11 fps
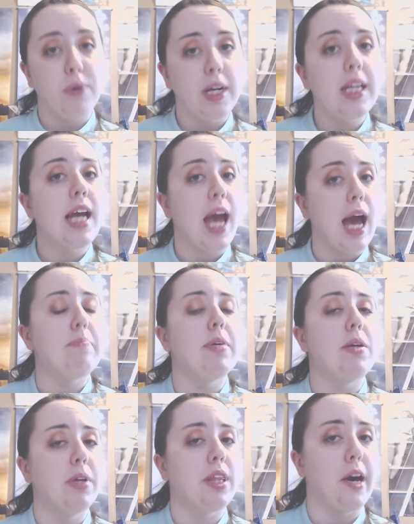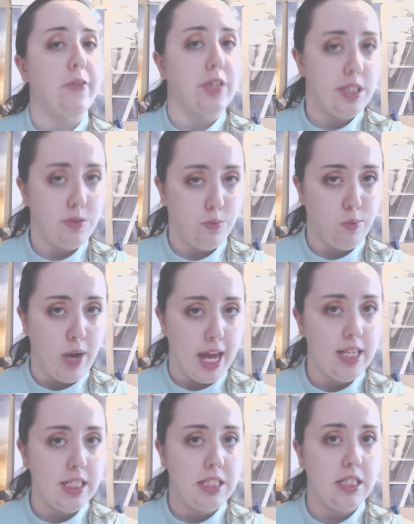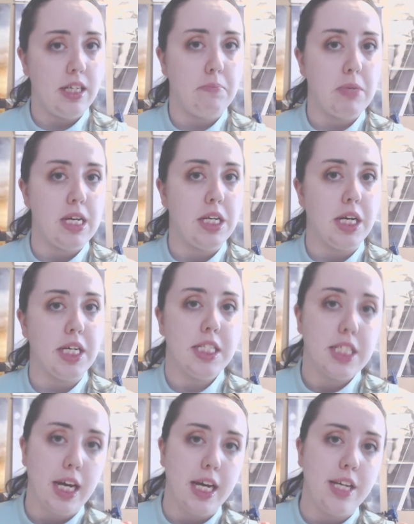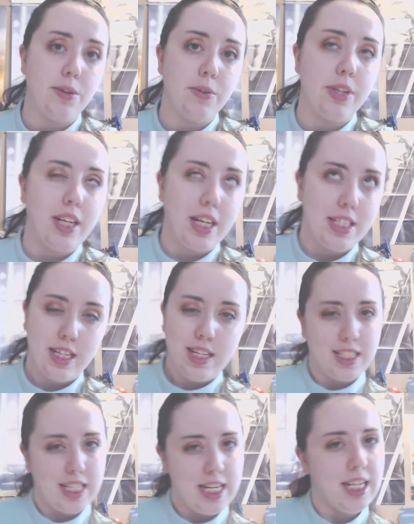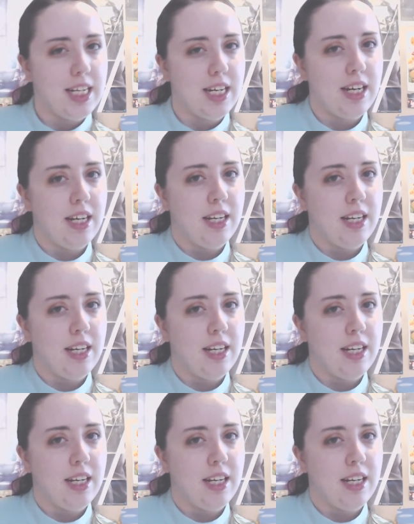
pretty happy with how this went because I don't think I succeeded,